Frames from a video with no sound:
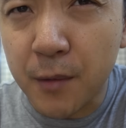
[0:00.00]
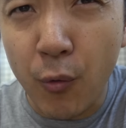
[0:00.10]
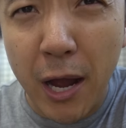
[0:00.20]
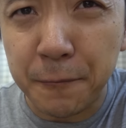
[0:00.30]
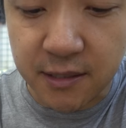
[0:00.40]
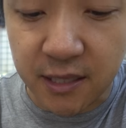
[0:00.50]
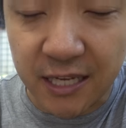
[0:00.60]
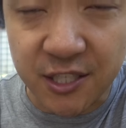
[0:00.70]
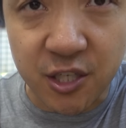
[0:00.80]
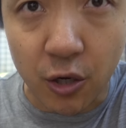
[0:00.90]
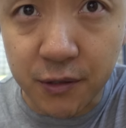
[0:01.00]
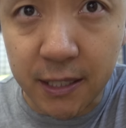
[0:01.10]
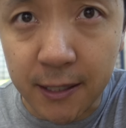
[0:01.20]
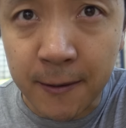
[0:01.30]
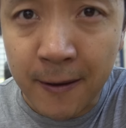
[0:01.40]
Wow, it's less
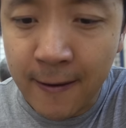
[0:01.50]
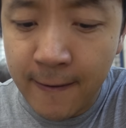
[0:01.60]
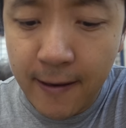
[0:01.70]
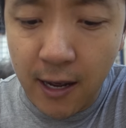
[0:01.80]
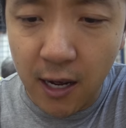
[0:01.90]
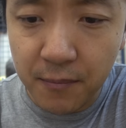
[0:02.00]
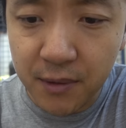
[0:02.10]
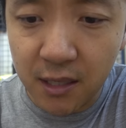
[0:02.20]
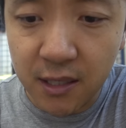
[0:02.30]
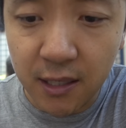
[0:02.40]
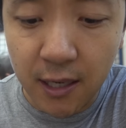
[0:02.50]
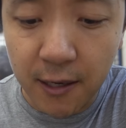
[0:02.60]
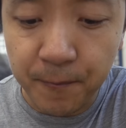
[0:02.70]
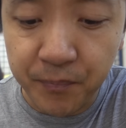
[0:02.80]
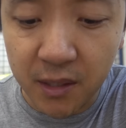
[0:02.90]
salty um, than the uh,
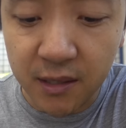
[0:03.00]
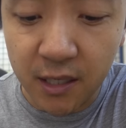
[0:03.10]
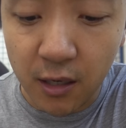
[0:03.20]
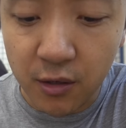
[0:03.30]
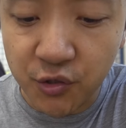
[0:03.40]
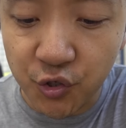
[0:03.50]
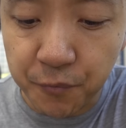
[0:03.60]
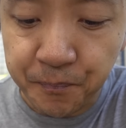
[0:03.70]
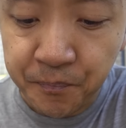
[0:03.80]
than the other soup.